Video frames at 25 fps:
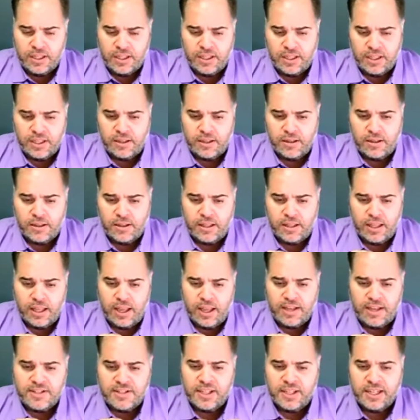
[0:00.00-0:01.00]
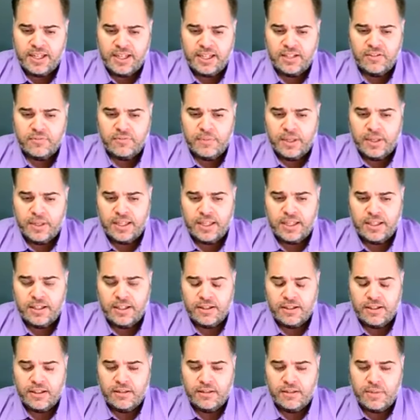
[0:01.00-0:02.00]
I was thinking of my
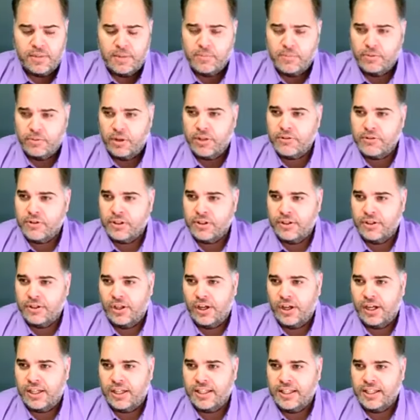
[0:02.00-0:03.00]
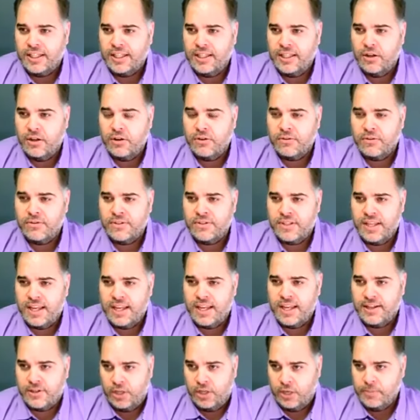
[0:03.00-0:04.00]
brother-in-law. He owns
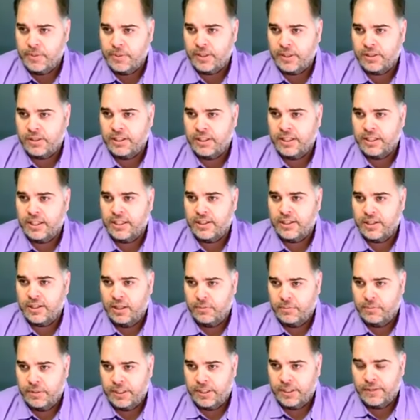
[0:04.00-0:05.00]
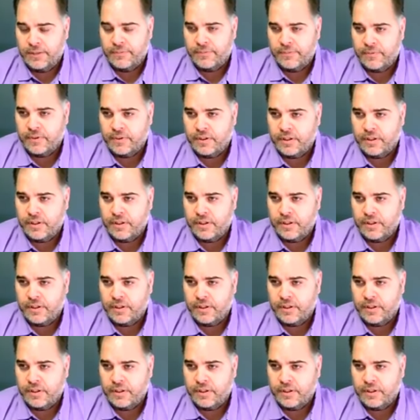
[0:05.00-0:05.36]
a carpet cleaning company.